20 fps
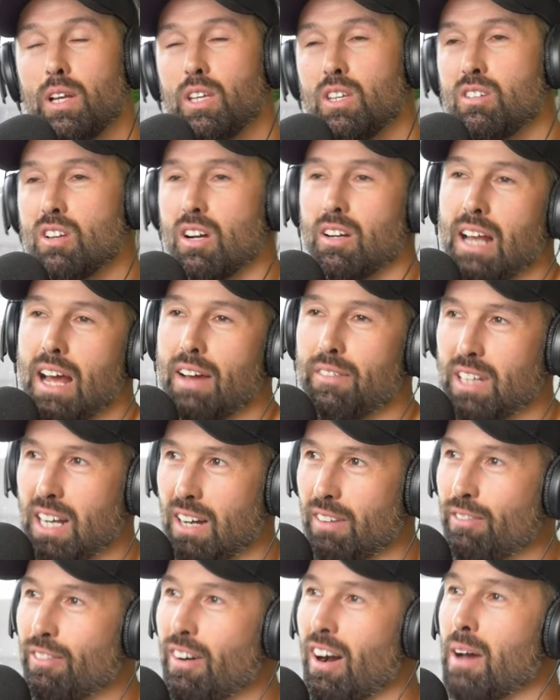when you don't have
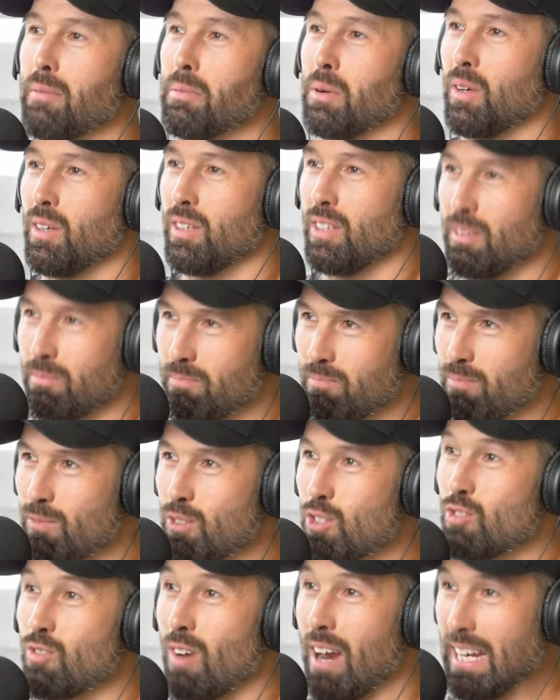enough fiber and you're
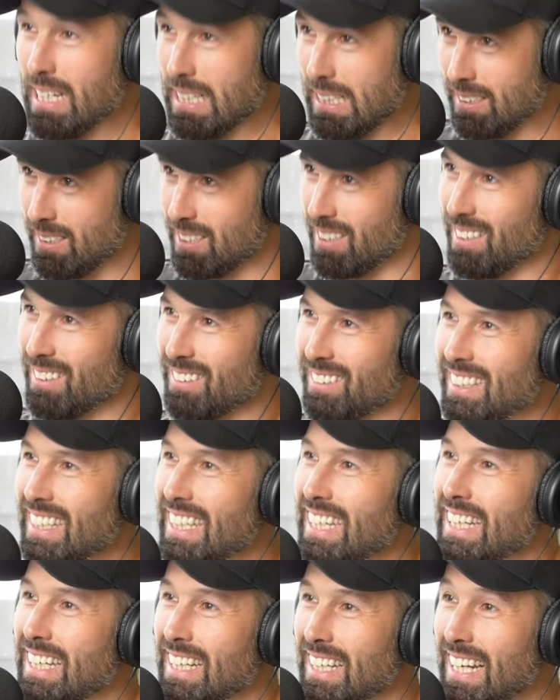straining to
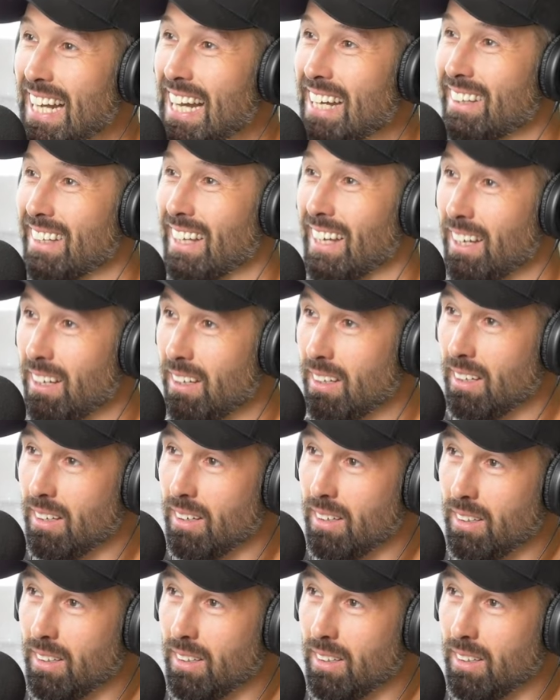get it out there,